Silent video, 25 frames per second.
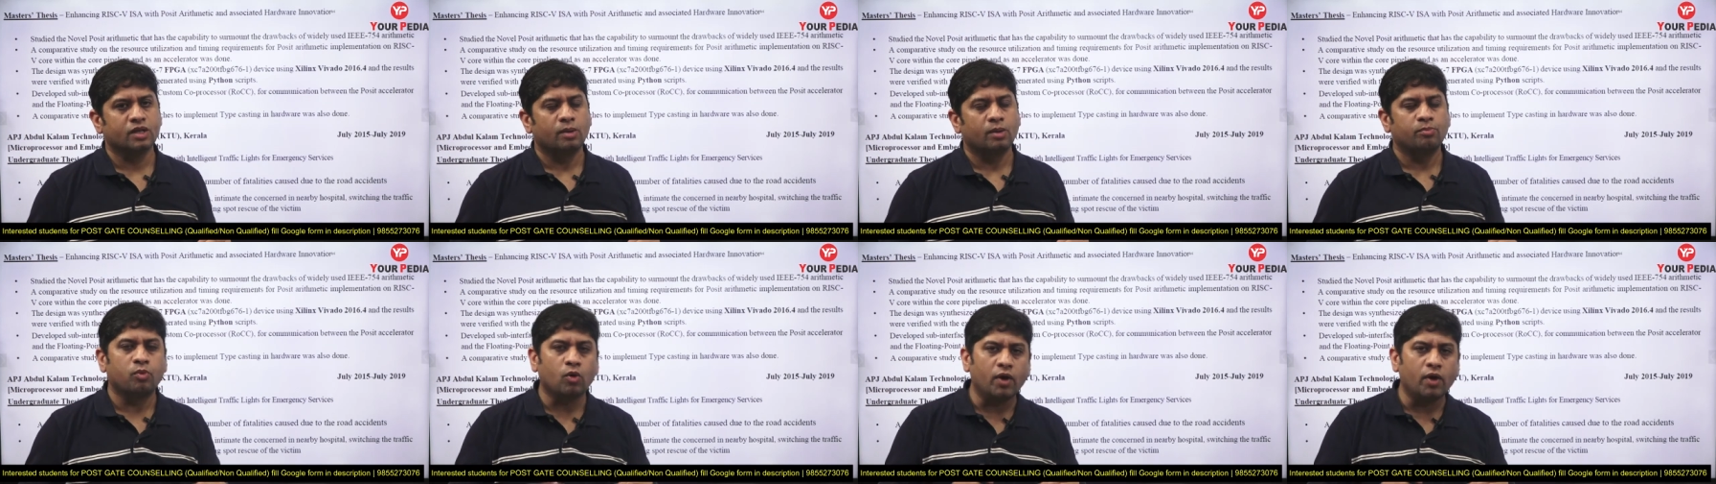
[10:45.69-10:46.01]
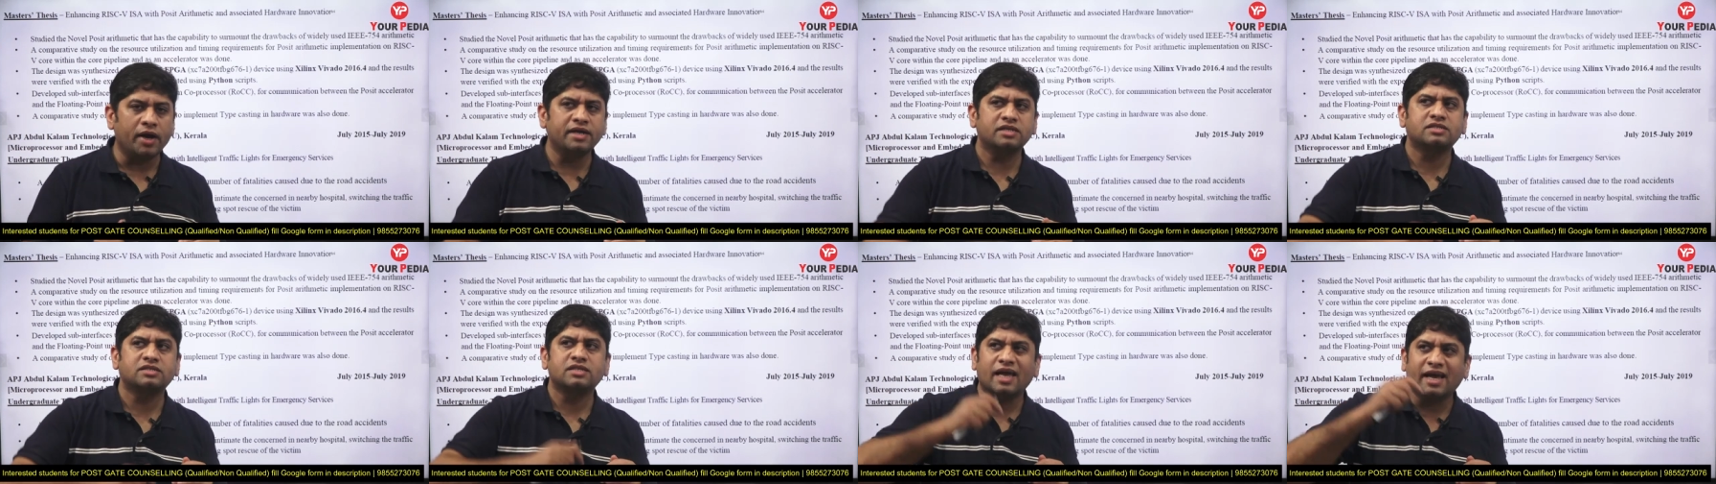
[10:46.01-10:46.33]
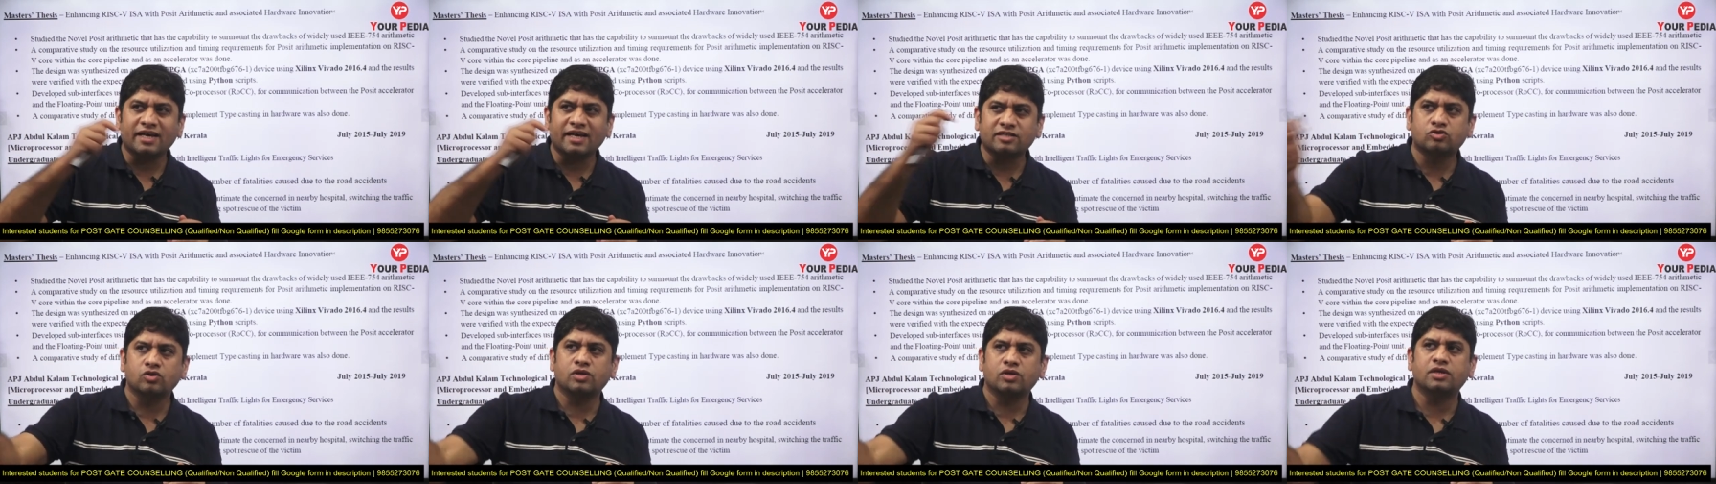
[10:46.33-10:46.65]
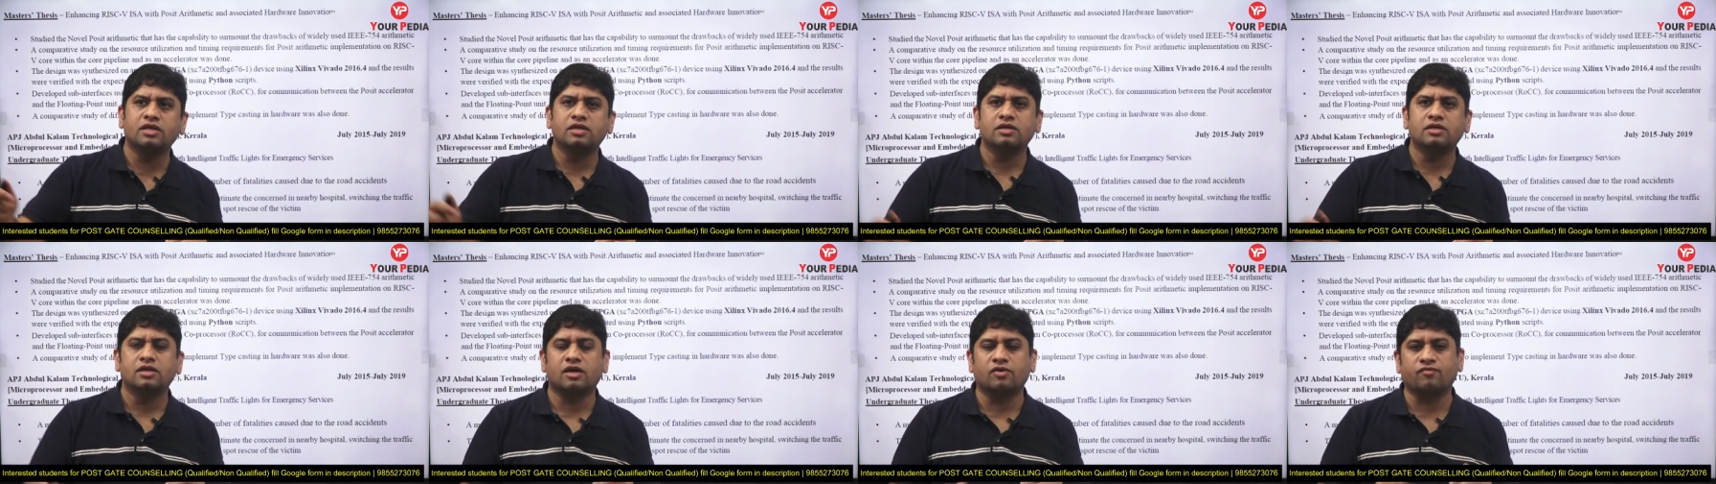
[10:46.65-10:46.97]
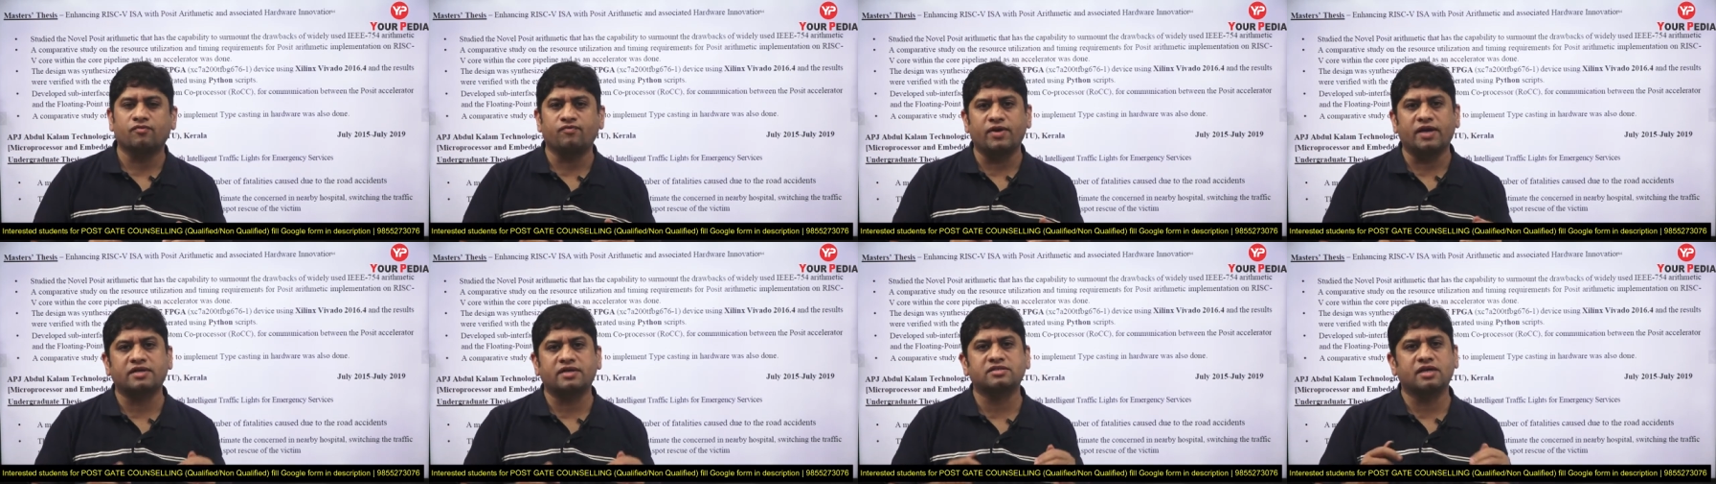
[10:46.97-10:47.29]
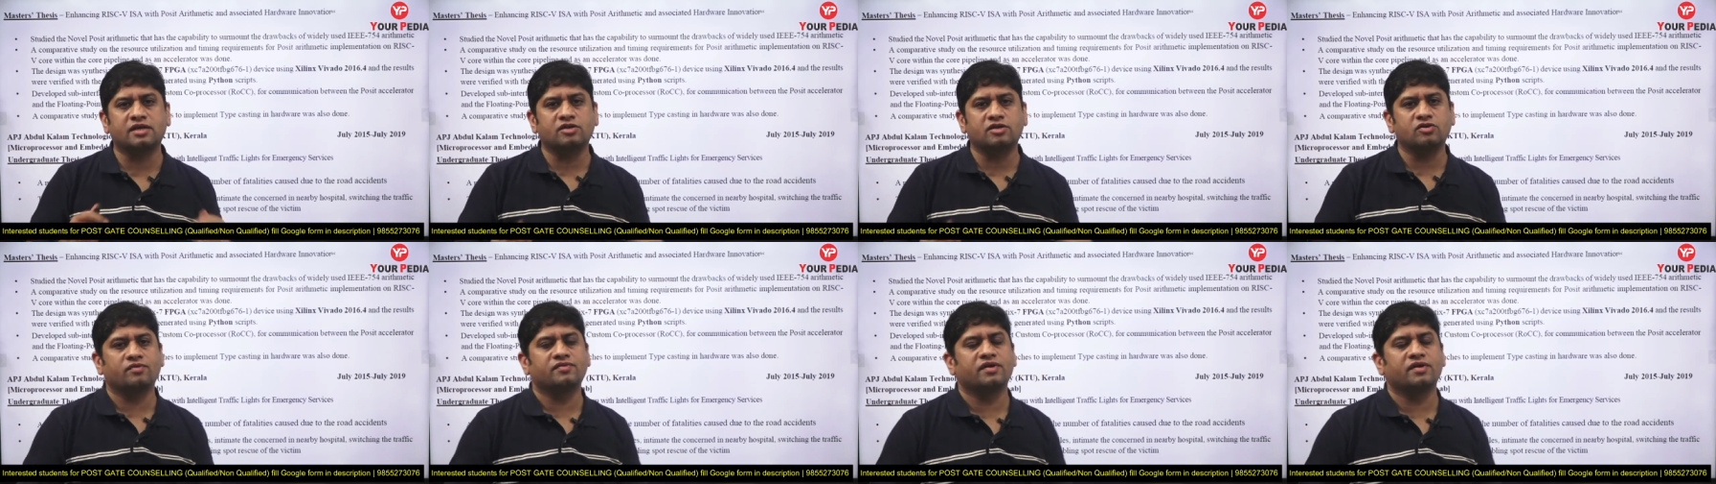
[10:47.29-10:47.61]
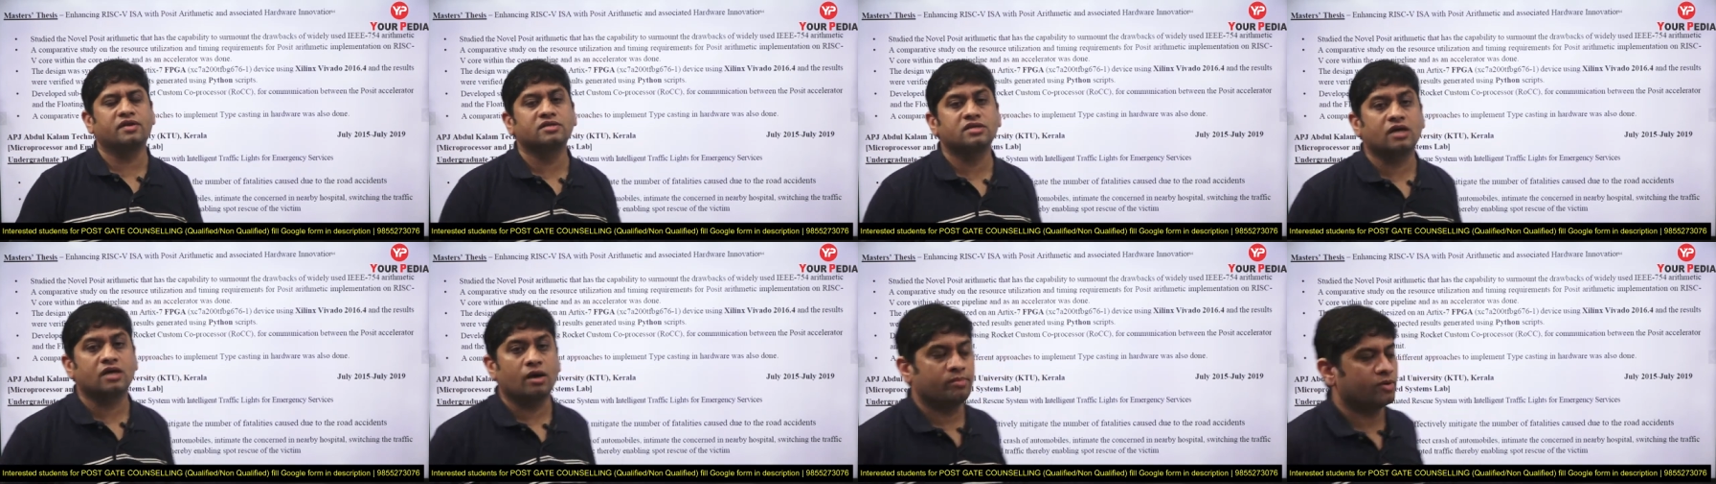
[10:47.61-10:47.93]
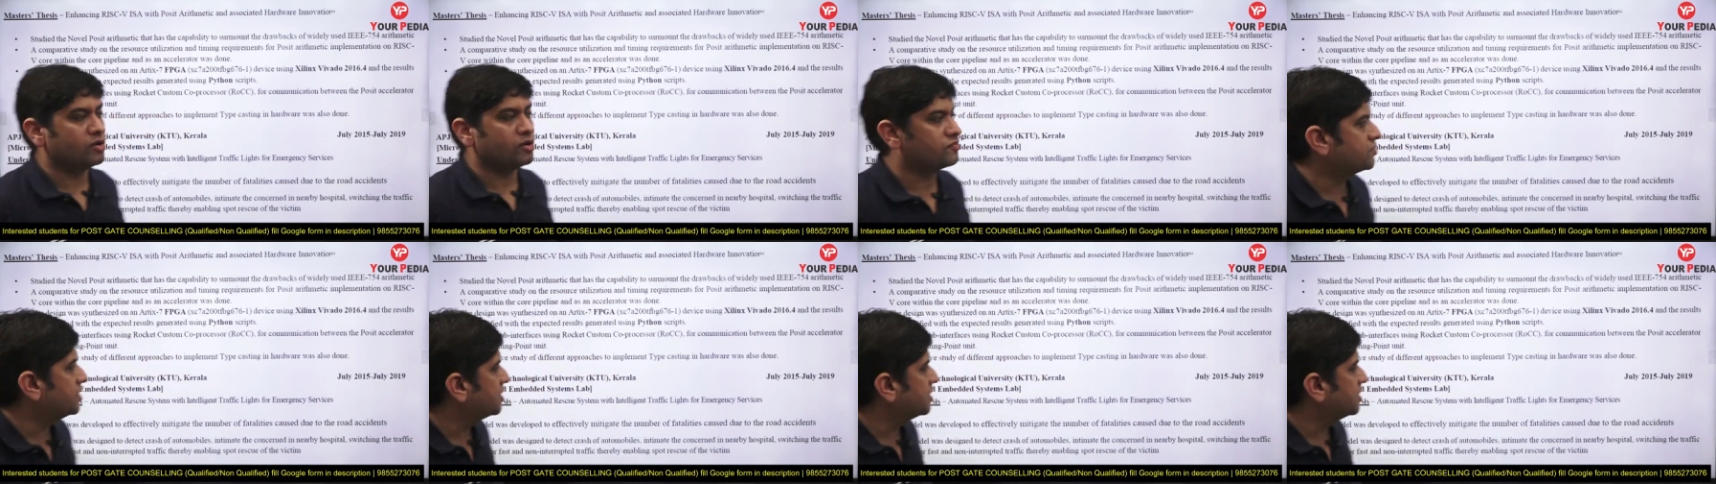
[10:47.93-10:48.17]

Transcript: Points actually reflect that you have done a couple of